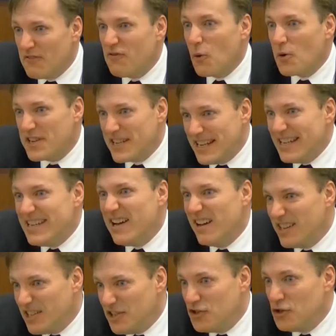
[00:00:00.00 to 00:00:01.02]
in
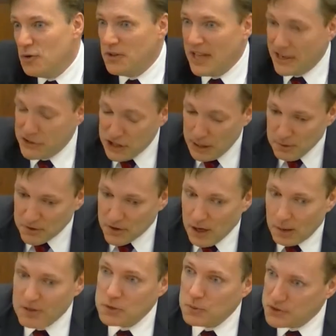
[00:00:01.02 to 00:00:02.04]
1492 that chamber of
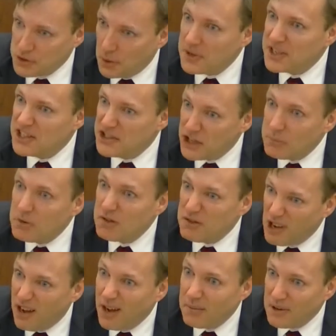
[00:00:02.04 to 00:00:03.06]
commerce was already a chamber of
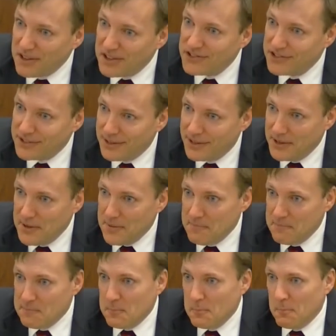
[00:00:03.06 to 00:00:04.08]
commerce
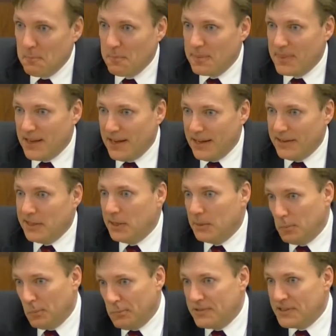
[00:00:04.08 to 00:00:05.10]
and
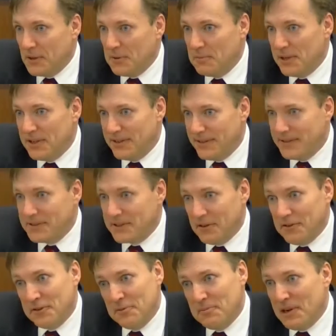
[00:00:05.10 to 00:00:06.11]
they celebrated the
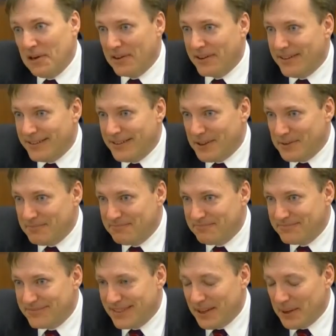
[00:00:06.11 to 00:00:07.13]
discovery of America there
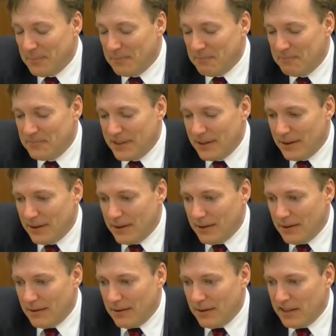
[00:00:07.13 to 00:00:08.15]
um,
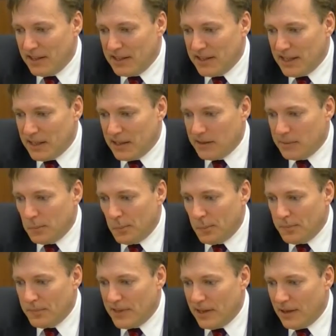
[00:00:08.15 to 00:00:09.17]
the
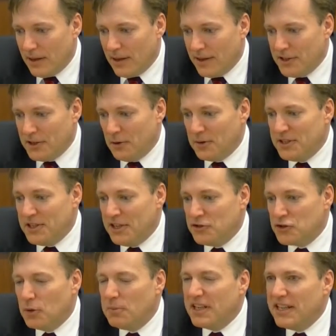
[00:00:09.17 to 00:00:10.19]
you know in, in,
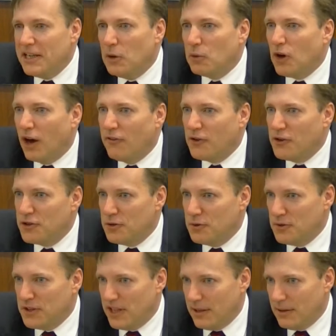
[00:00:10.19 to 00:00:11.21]
Germany they don't offer you
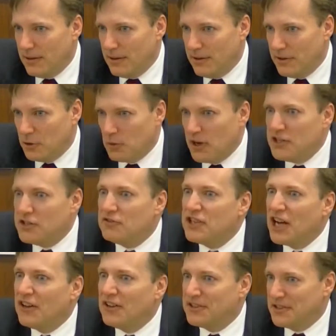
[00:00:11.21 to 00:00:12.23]
the the range of
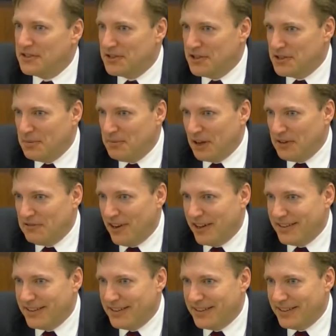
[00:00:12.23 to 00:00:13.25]
challenges that you might
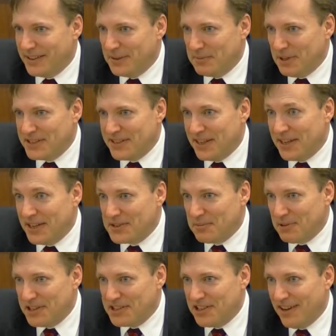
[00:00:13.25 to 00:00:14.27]
find in a, in a place like
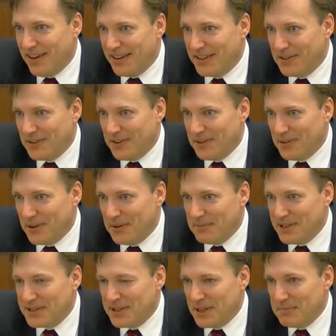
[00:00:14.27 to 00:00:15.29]
Azerbaijan or a, or a
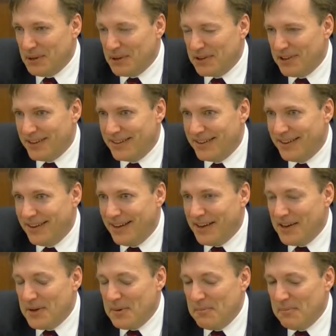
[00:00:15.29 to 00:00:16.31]
place like Belgrade
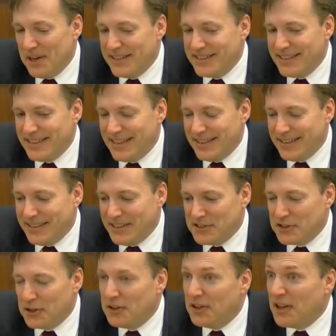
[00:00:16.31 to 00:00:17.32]
but it is
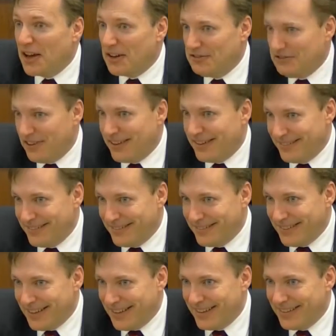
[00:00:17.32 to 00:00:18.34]
still a lot of fun
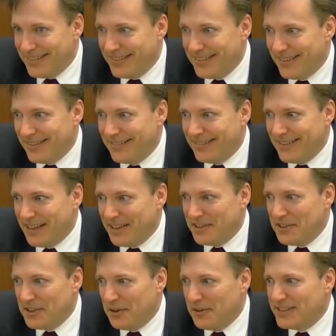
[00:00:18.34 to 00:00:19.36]
and uh,
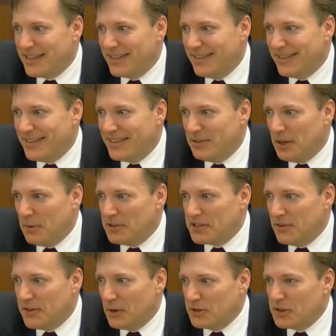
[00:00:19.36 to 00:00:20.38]
and you know it's it, it was
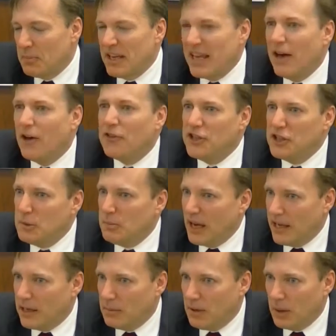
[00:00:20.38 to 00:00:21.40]
a, there was a big healthy
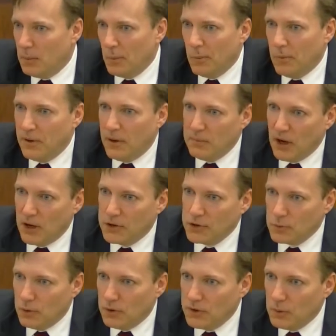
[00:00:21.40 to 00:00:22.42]
debate about
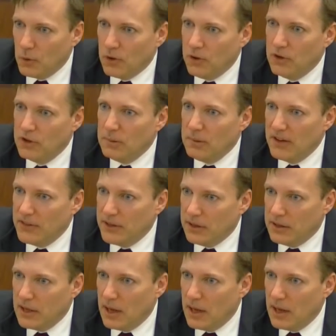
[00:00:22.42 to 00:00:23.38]
America's role in the world about the